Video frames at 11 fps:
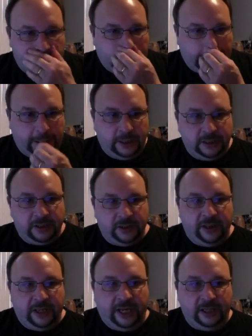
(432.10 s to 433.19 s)
All right,
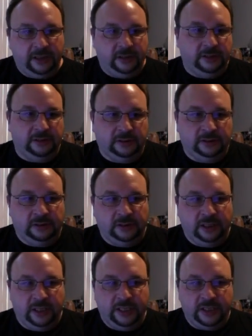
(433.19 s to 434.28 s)
so that
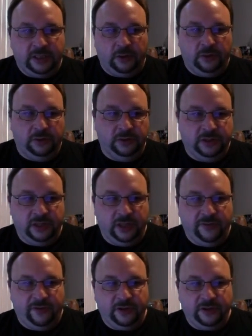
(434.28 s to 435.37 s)
at least holds the
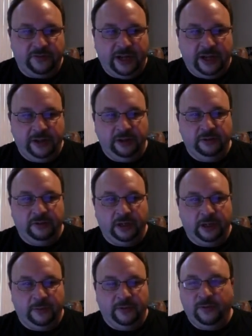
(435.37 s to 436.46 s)
first value, the
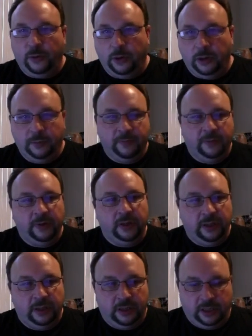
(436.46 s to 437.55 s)
number 4.
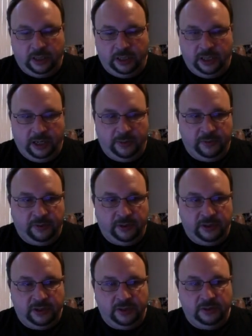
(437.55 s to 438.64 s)
And now I'm
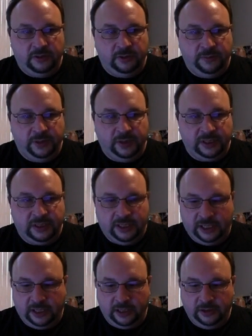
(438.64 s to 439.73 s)
going to build a
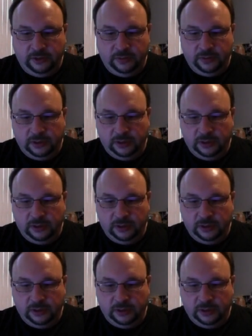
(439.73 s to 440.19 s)
second loop.